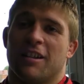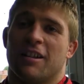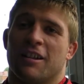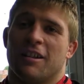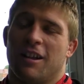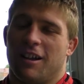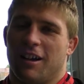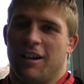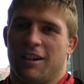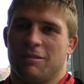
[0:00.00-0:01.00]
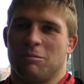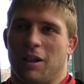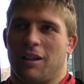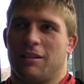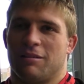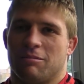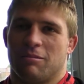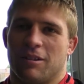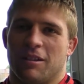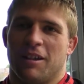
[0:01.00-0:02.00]
Was it something very modern?
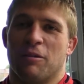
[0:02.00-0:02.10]
What was it?